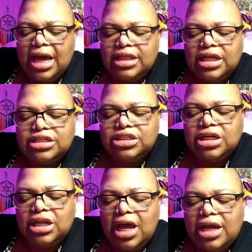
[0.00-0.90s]
And then
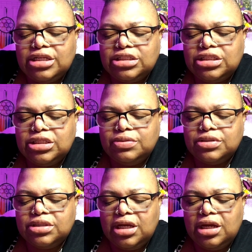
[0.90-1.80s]
she claims she
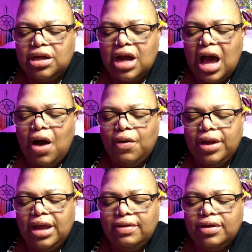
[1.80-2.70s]
was there
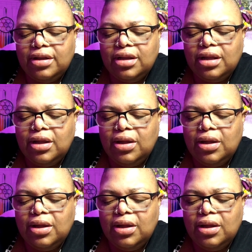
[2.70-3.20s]
all evening.